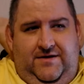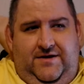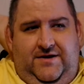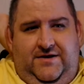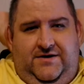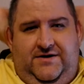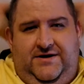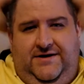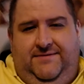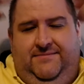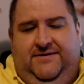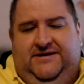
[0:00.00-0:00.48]

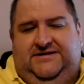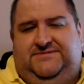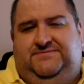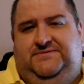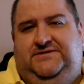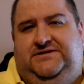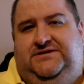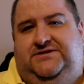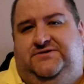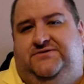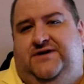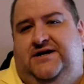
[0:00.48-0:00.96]
kind of makes me
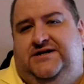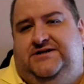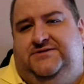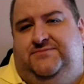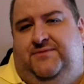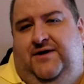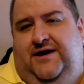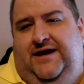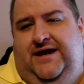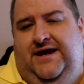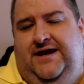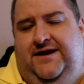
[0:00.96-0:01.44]
scratch
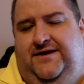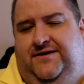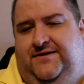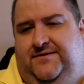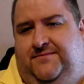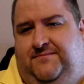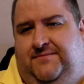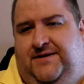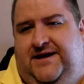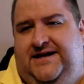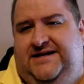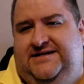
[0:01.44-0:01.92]
my head in
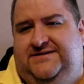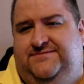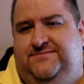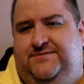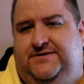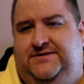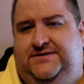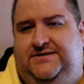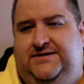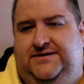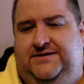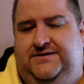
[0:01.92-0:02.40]

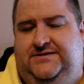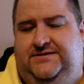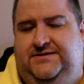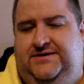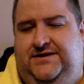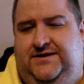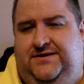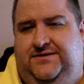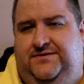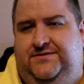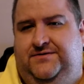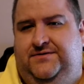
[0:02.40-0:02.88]
amazement that, you
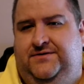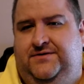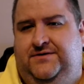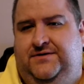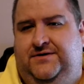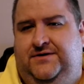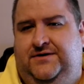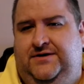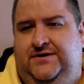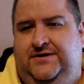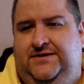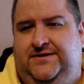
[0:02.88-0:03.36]
know,
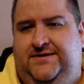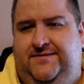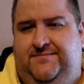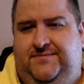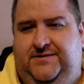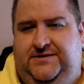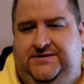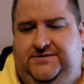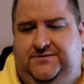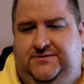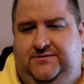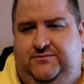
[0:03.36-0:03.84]
they've
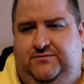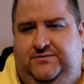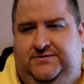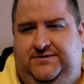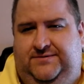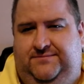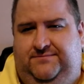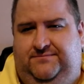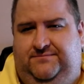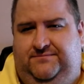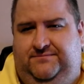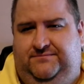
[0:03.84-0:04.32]
been doing what
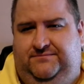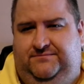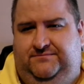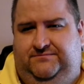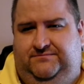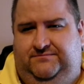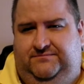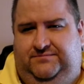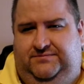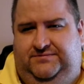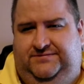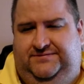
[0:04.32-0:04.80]
they've
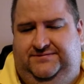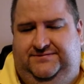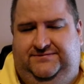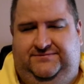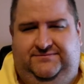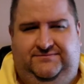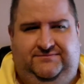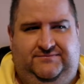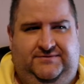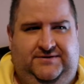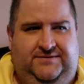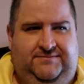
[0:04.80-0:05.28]

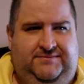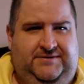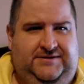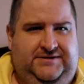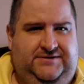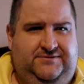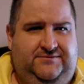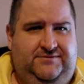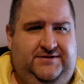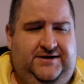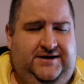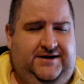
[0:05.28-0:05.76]
been
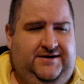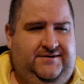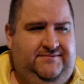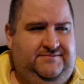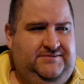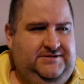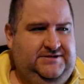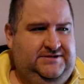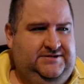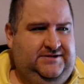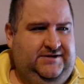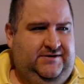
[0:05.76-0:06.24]
doing, and I'm
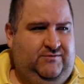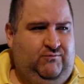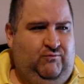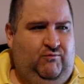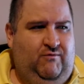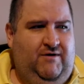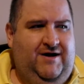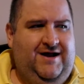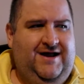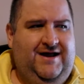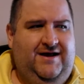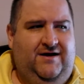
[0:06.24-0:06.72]
just like,
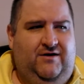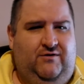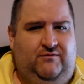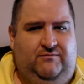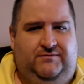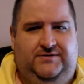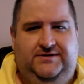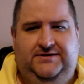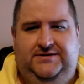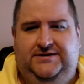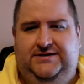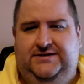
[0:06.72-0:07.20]
wow,
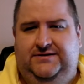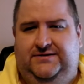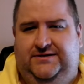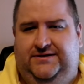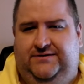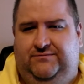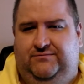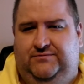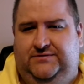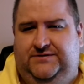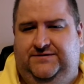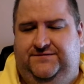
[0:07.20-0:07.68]
really? Like,
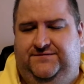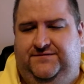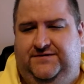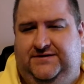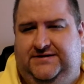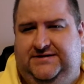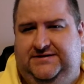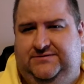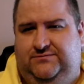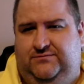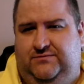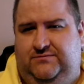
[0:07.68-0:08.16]
what the
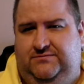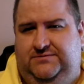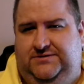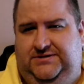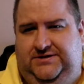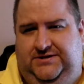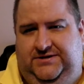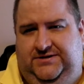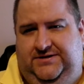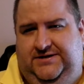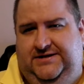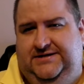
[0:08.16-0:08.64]
fuck is wrong with
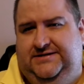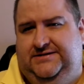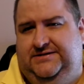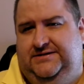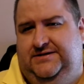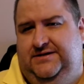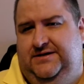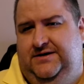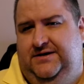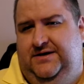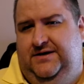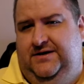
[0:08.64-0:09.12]
you guys?
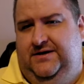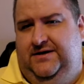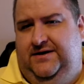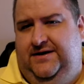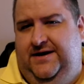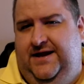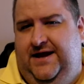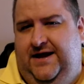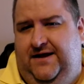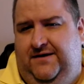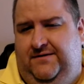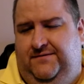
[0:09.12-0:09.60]

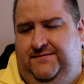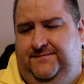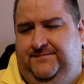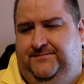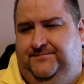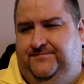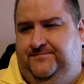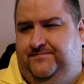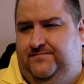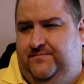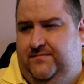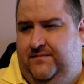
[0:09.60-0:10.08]
Now,
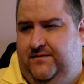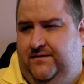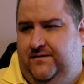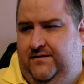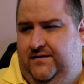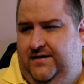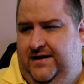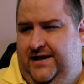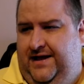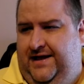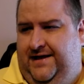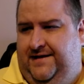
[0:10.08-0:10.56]

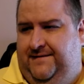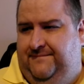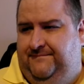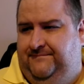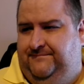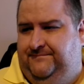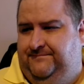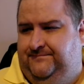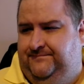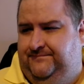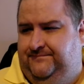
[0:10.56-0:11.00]
I